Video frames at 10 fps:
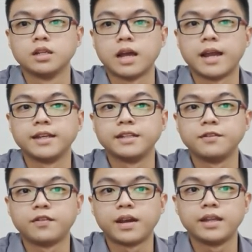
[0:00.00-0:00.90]

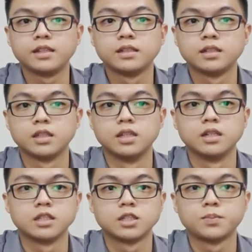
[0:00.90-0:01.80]
identify
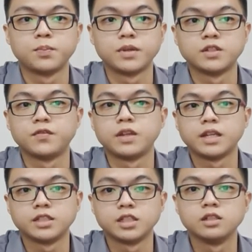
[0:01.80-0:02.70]
the
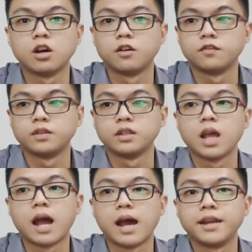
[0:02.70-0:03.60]
specification of
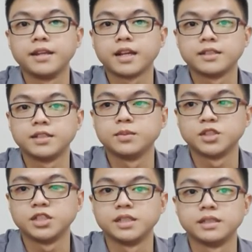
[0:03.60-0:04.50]
onion cutting
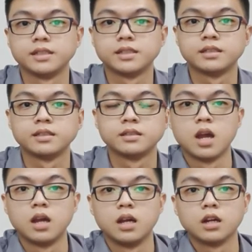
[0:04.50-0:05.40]
machines.
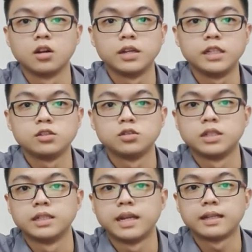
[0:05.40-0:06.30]
According to
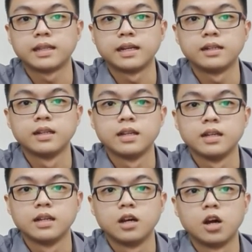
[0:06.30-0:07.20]
the data
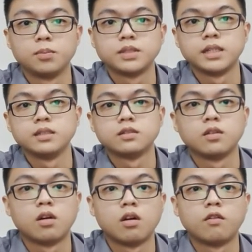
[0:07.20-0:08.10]
obtained
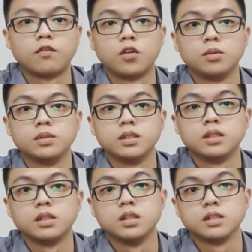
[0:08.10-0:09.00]
from
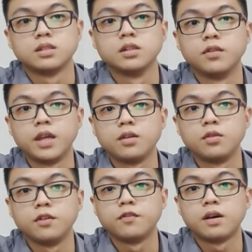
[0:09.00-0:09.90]
the survey,
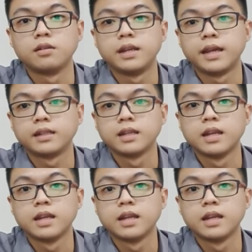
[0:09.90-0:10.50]
we found that